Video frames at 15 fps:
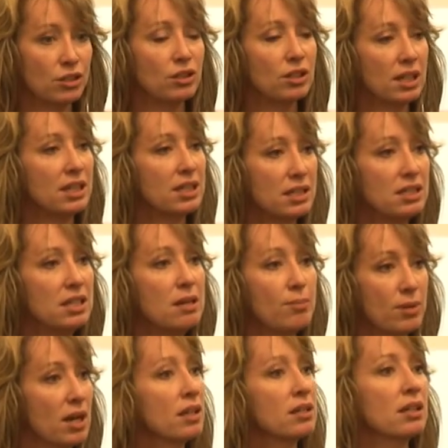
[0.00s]
that you think is
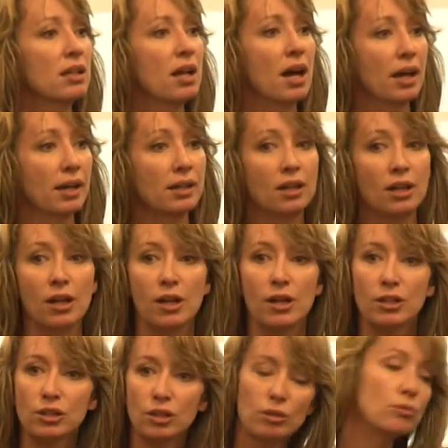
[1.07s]
deep and underlying.
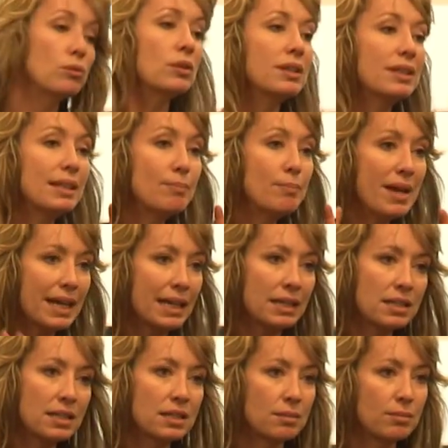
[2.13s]
So the
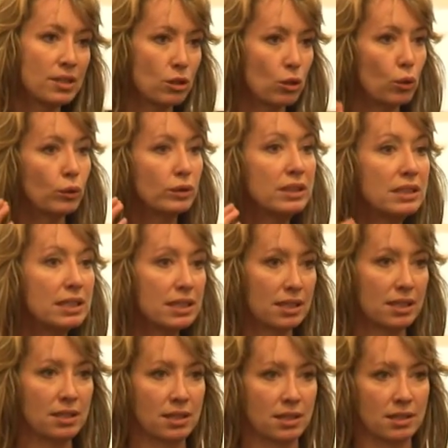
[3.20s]
mechanism is called
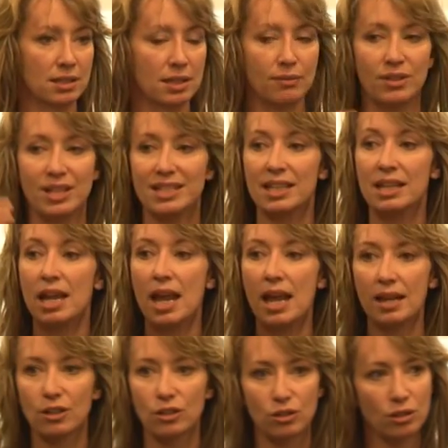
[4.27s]
dissonance. If there's an
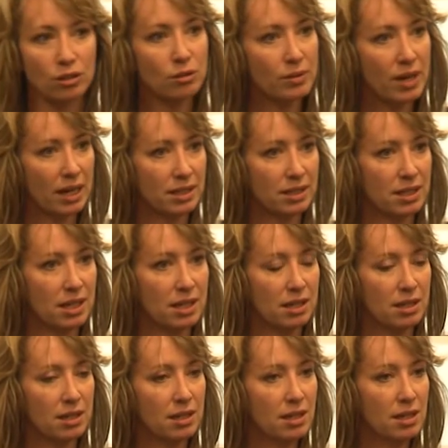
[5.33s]
external
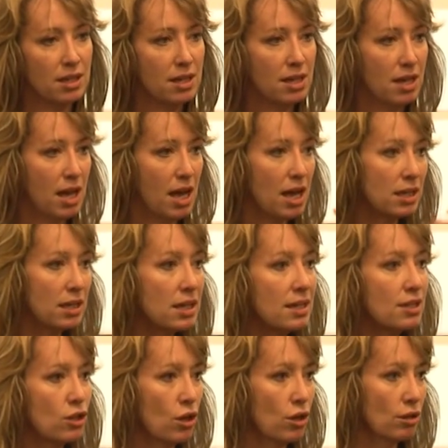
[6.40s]
reality and an
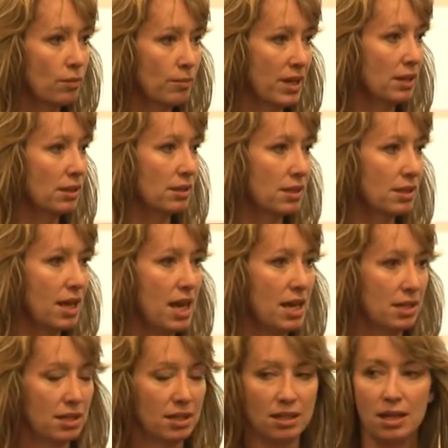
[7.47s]
internal mental
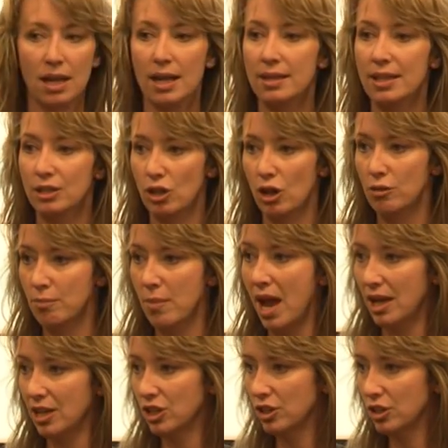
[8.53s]
state and they don't
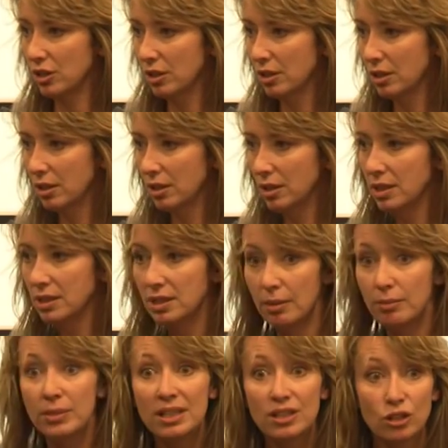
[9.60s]
match,
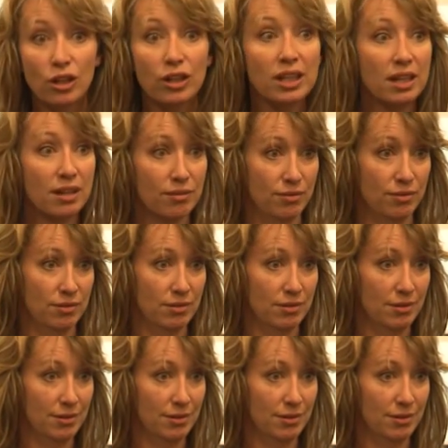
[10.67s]
something's got to give.